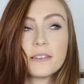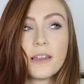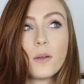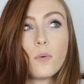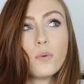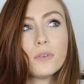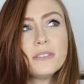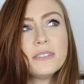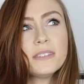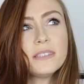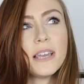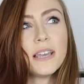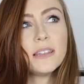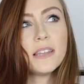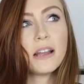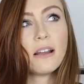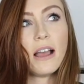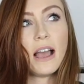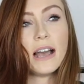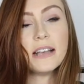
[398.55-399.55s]
I wouldn't say
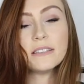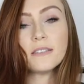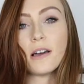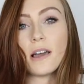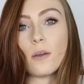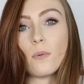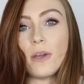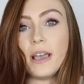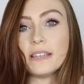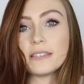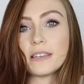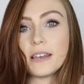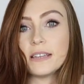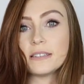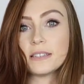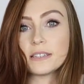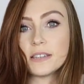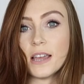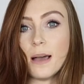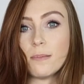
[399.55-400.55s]
they're as high-waisted
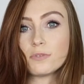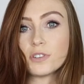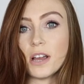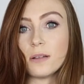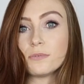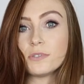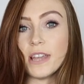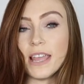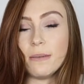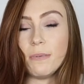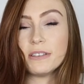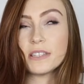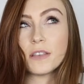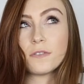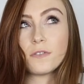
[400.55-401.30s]
as the Topshop Jamies